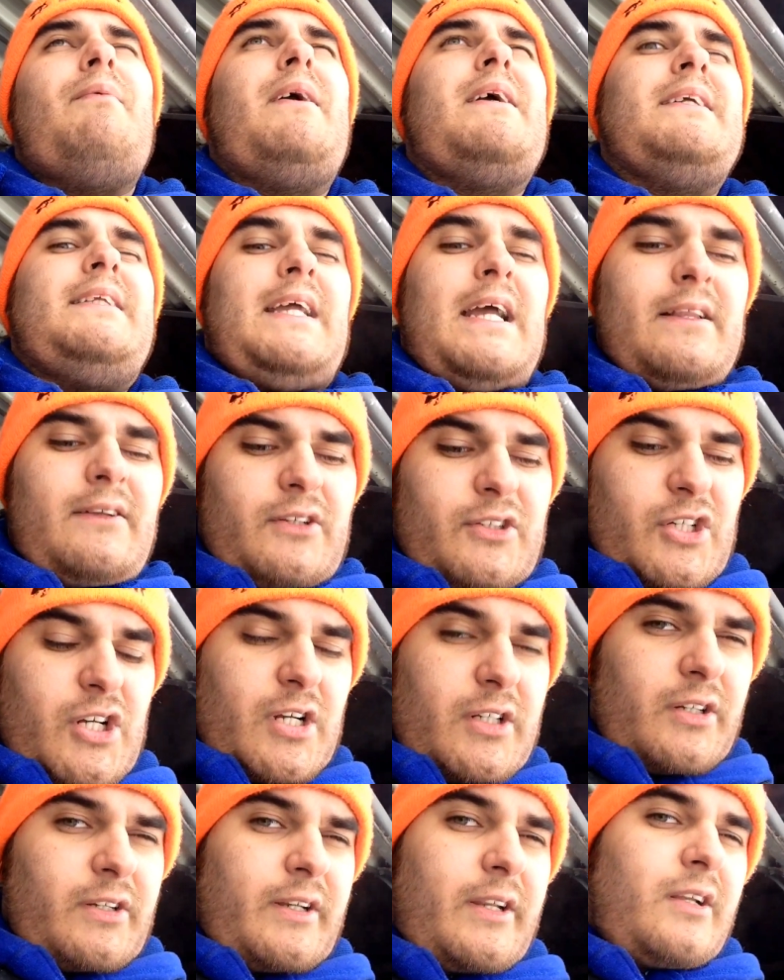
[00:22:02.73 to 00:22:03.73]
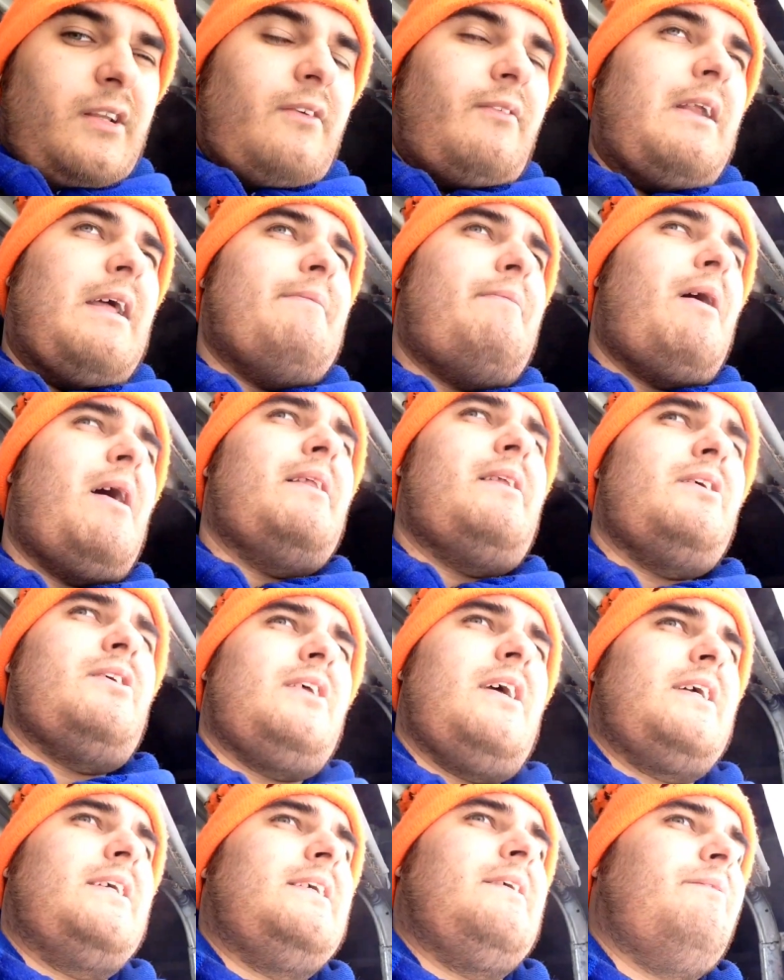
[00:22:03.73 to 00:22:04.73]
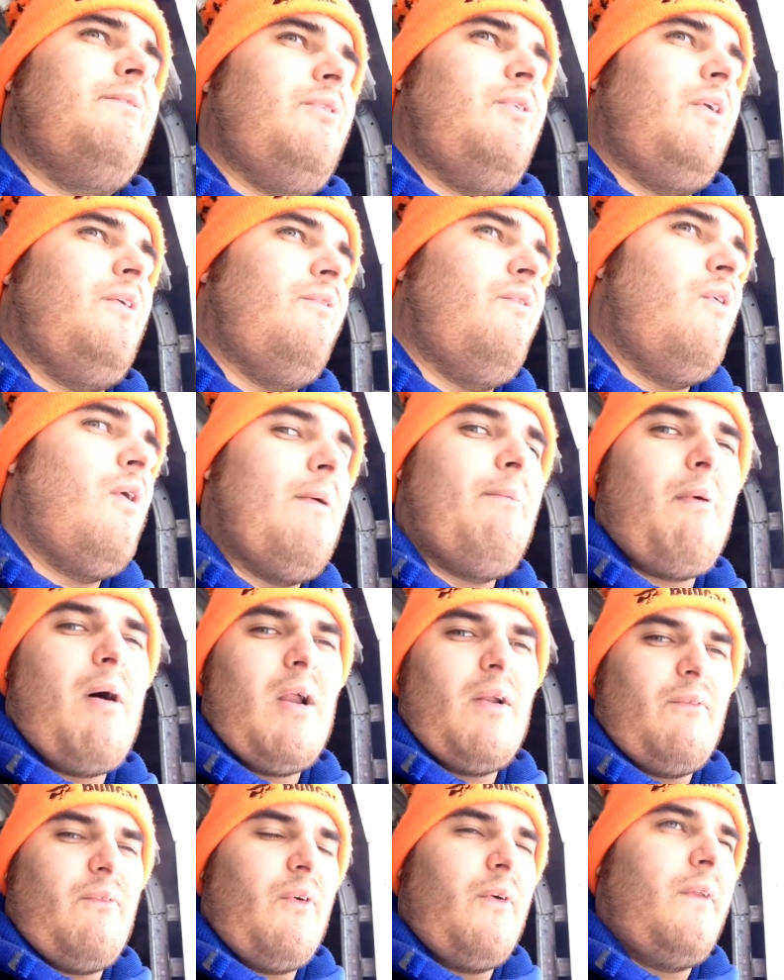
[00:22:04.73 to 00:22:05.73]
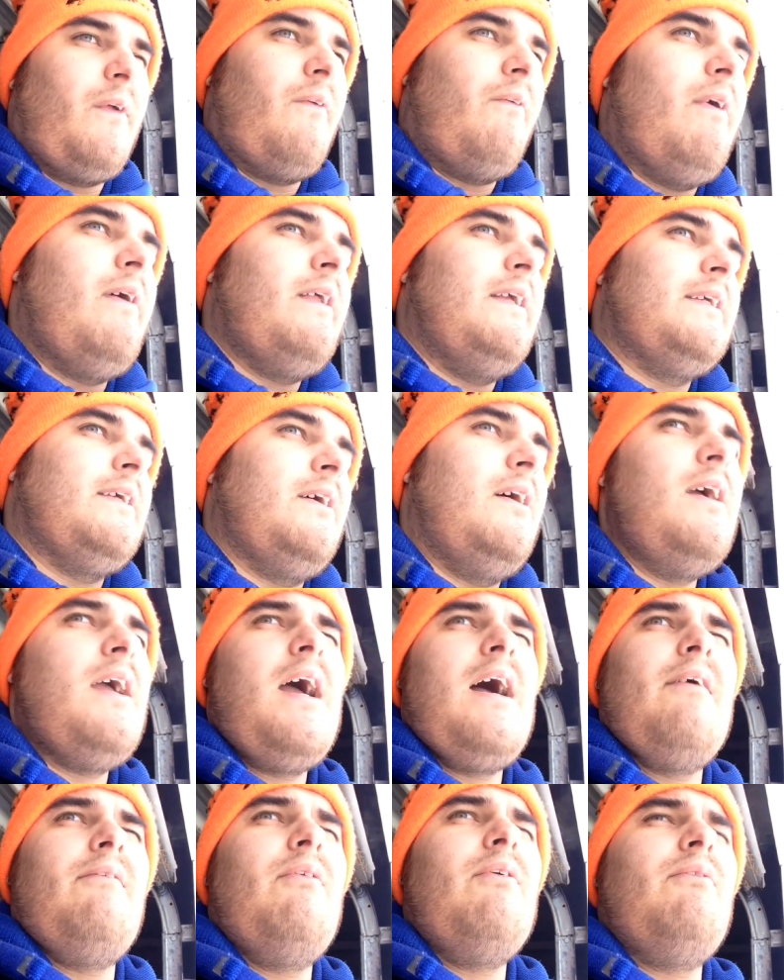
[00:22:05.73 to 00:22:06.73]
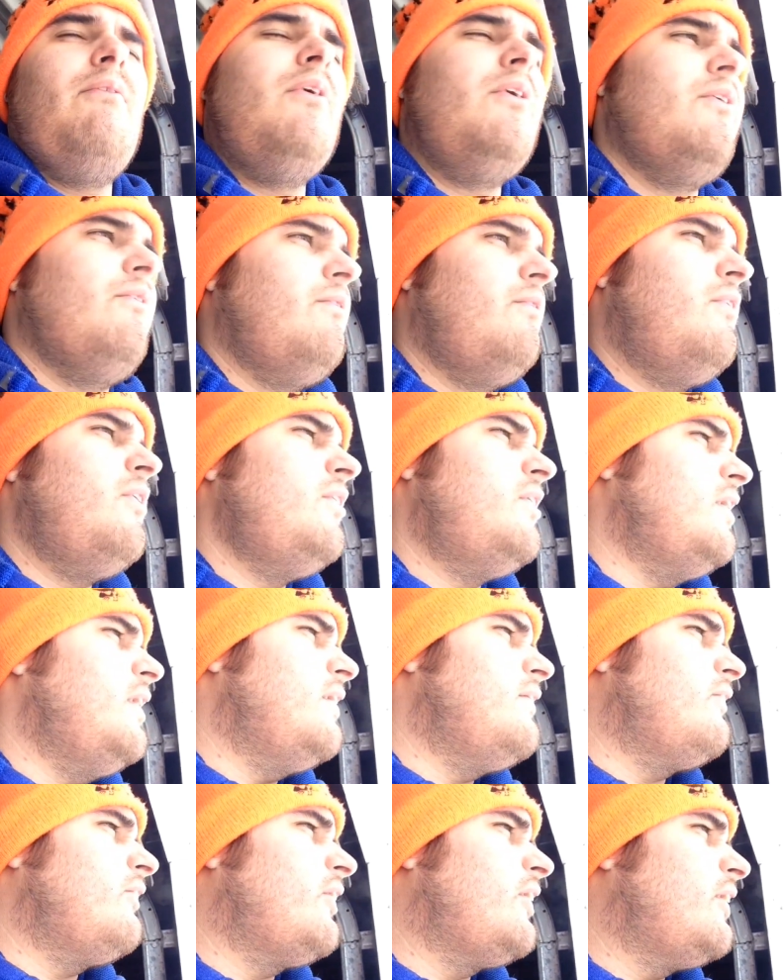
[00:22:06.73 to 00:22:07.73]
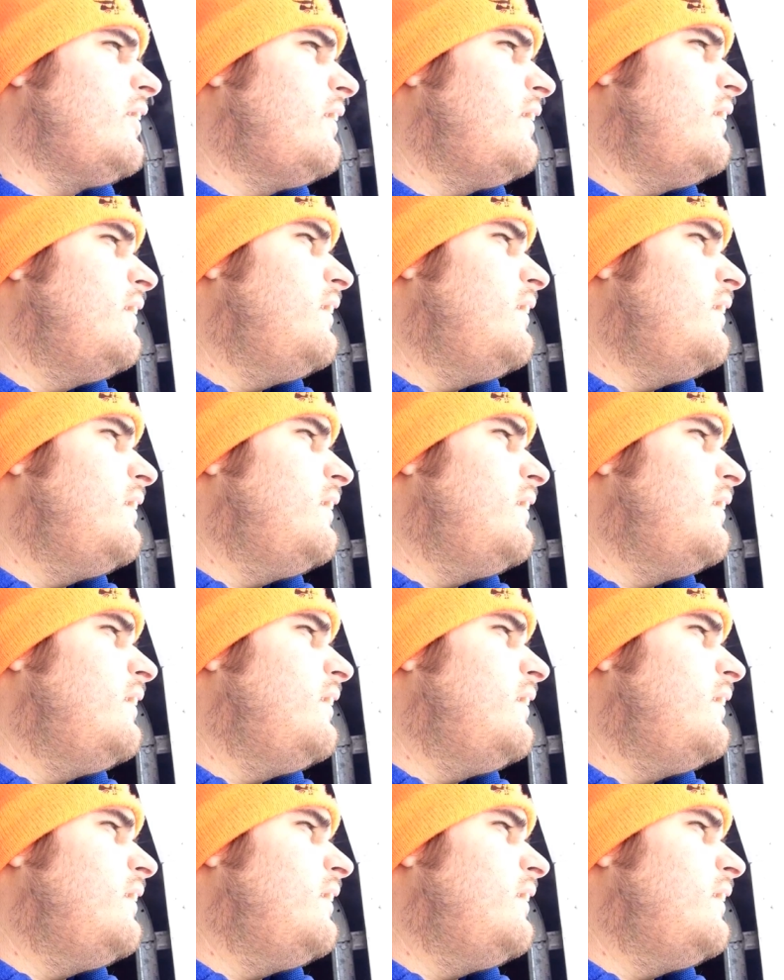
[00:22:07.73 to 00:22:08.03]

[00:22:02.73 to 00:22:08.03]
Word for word: because the other John Deere dealer, when I bought this XM24, I bought it further away, and they said, "Oh yeah, we'll we'll we'll deliver it."